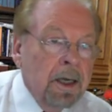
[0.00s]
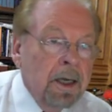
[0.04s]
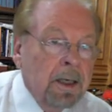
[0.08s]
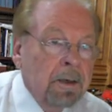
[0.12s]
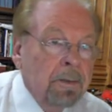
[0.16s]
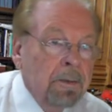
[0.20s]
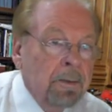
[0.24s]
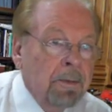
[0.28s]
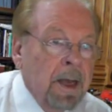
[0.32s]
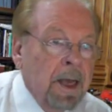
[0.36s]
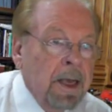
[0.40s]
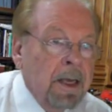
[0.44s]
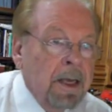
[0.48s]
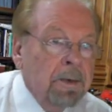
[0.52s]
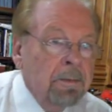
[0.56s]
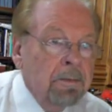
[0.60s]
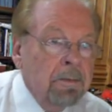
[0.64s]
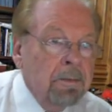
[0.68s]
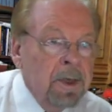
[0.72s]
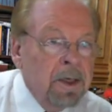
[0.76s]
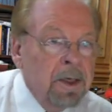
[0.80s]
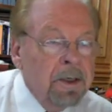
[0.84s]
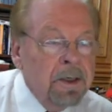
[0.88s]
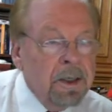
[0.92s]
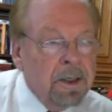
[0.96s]
made
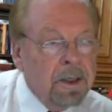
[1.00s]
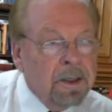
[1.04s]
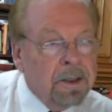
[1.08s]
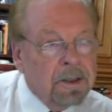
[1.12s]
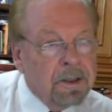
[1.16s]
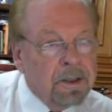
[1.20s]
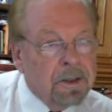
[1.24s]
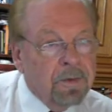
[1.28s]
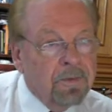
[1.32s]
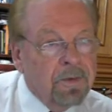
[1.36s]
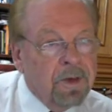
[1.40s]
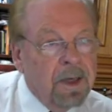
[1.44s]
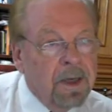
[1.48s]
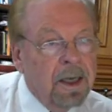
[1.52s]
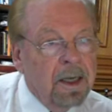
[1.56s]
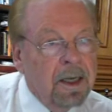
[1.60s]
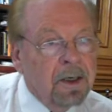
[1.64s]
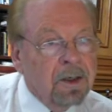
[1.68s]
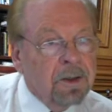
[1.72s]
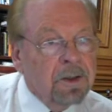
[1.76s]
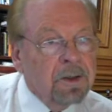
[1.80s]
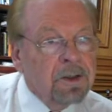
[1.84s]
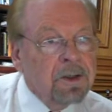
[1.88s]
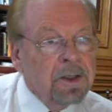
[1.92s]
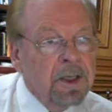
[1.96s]
millions of
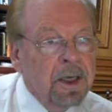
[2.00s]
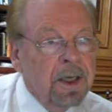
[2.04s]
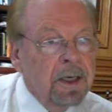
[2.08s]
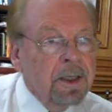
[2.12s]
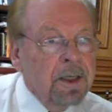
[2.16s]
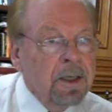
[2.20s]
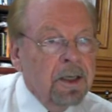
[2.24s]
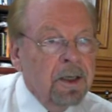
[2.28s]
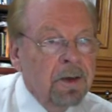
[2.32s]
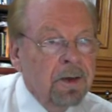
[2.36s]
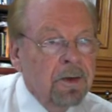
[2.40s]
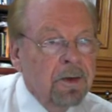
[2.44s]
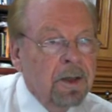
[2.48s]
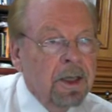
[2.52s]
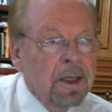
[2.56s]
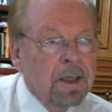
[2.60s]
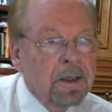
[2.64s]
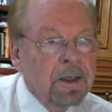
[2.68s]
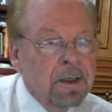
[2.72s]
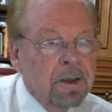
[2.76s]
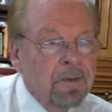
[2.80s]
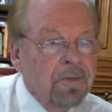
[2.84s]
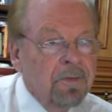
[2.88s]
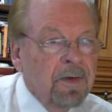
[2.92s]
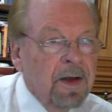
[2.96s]
dollars telling you
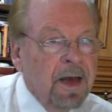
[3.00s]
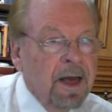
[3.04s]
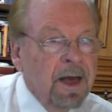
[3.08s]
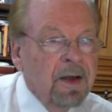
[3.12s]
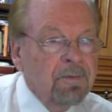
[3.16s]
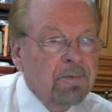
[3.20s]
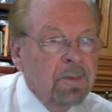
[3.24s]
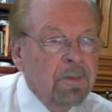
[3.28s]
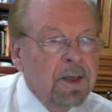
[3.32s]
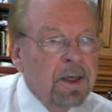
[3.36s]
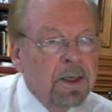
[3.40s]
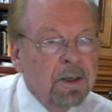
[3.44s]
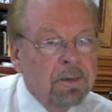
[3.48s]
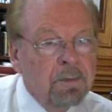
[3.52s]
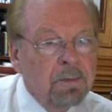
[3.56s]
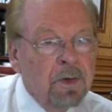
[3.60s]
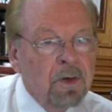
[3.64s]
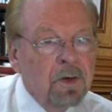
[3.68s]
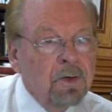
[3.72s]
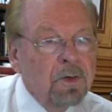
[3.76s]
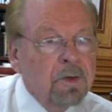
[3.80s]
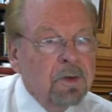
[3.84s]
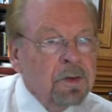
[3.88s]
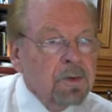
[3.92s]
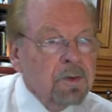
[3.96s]
that the 5 blood
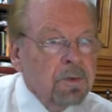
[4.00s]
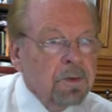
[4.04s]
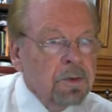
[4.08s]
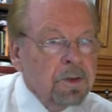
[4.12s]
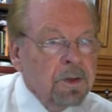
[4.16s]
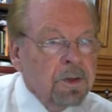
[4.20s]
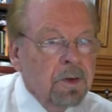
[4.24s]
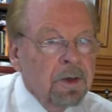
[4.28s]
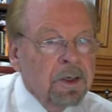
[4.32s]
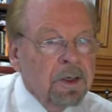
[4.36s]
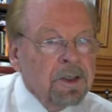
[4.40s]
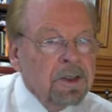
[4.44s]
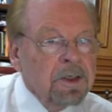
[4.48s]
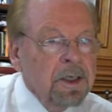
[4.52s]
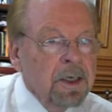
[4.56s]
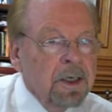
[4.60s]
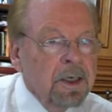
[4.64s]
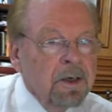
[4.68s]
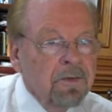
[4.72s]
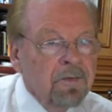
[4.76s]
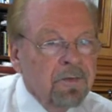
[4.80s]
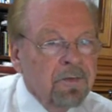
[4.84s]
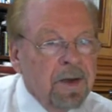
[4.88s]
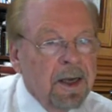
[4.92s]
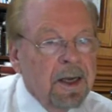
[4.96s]
moons was going to
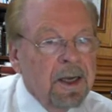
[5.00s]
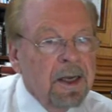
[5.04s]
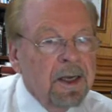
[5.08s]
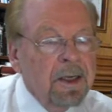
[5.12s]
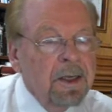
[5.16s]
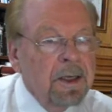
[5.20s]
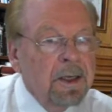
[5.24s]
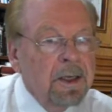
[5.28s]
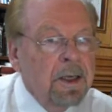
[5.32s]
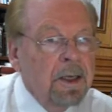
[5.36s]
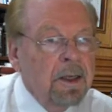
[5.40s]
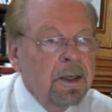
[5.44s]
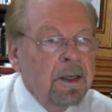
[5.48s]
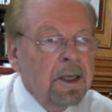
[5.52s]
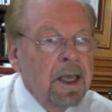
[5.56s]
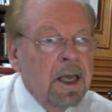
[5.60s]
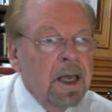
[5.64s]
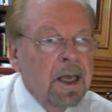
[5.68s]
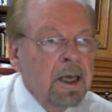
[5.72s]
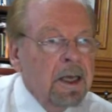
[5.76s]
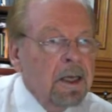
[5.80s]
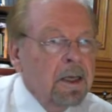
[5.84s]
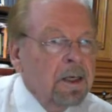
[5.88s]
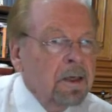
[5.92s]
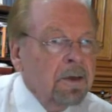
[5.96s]
signify the
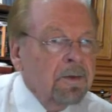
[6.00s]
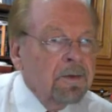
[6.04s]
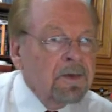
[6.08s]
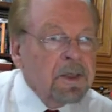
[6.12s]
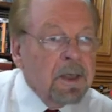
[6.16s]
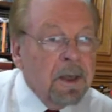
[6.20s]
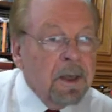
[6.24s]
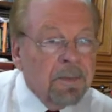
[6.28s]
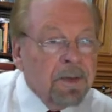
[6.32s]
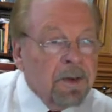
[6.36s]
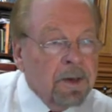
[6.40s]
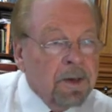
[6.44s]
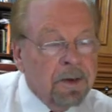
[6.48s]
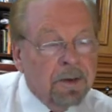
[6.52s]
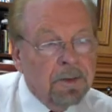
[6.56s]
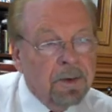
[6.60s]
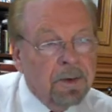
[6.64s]
end of something or